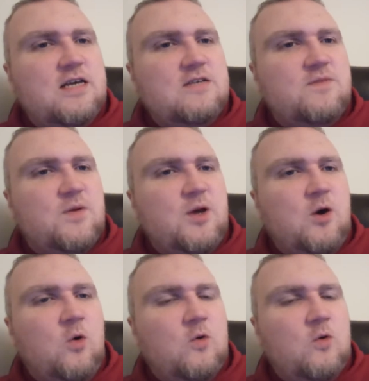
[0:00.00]
is very
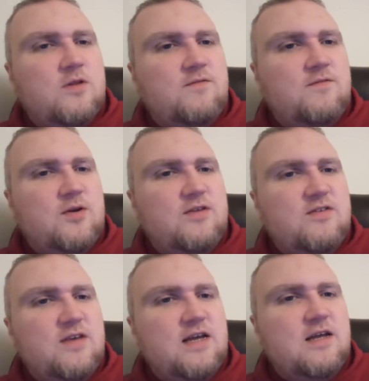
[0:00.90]
old and very
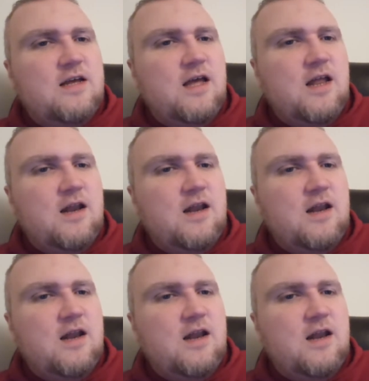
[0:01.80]
sick